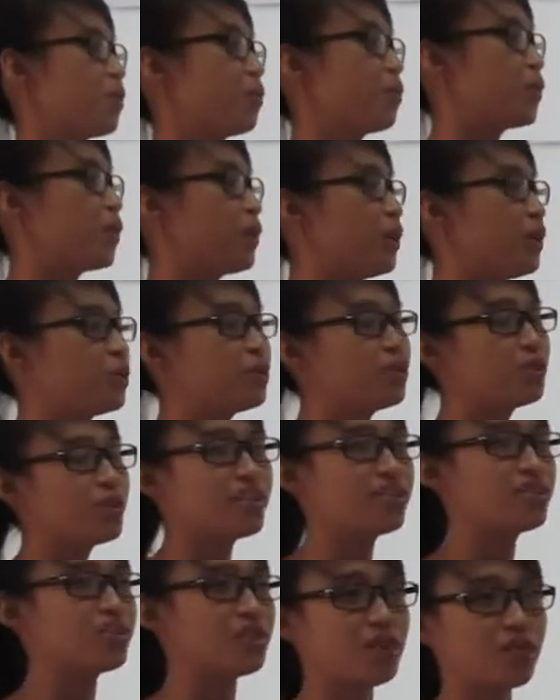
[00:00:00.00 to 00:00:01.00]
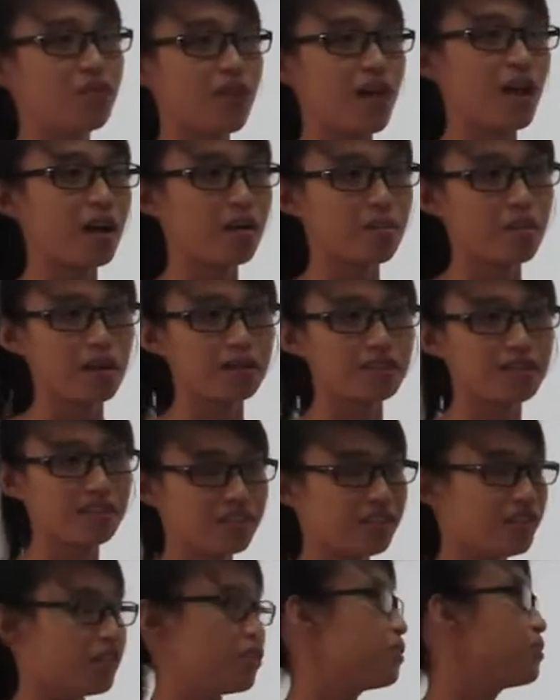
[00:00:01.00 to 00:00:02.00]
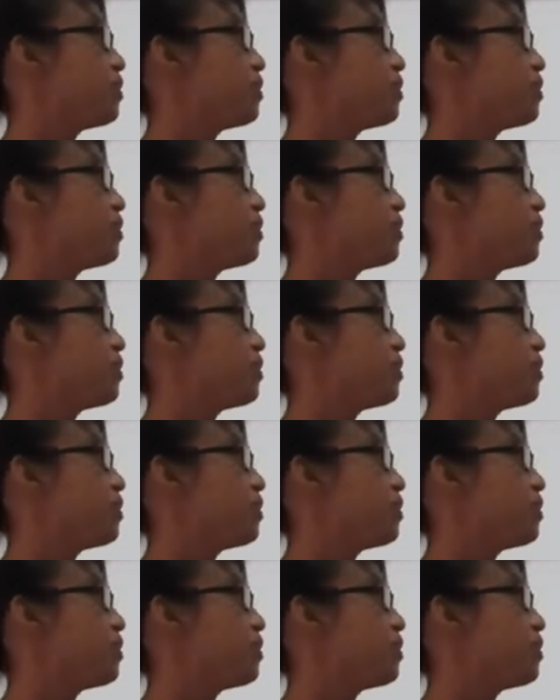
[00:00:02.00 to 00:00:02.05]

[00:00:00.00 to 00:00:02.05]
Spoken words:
for you to achieve high marks too.